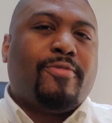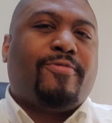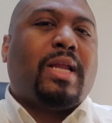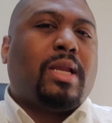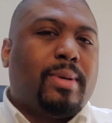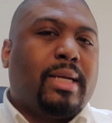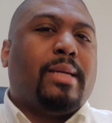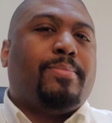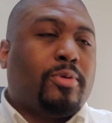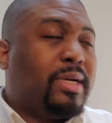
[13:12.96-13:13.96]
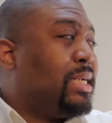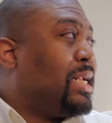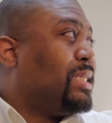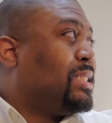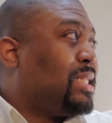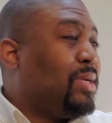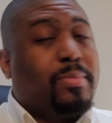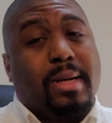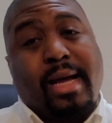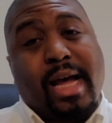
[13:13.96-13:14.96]
following it pretty nicely. We're
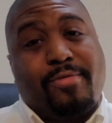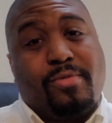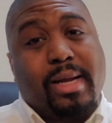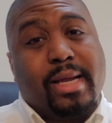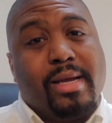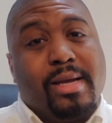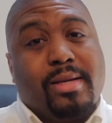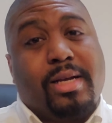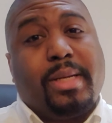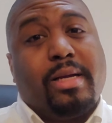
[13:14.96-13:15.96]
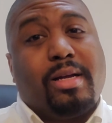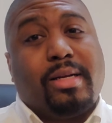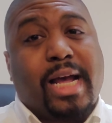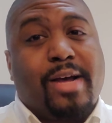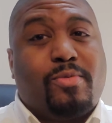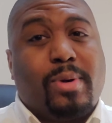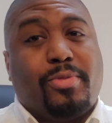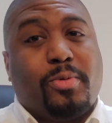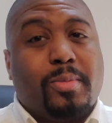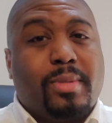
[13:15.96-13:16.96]
about halfway, coming on halfway
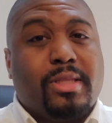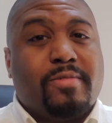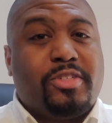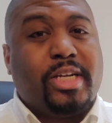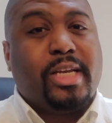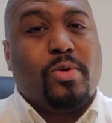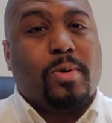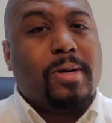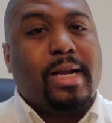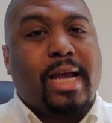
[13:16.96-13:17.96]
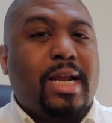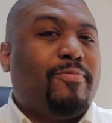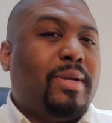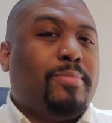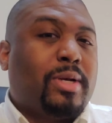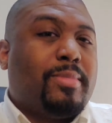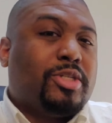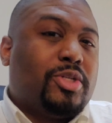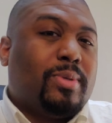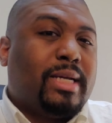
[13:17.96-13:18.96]
through the month of January, and I've been pretty
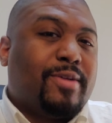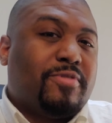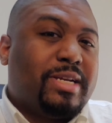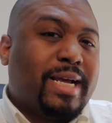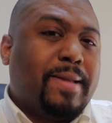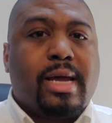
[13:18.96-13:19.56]
much doing it every day.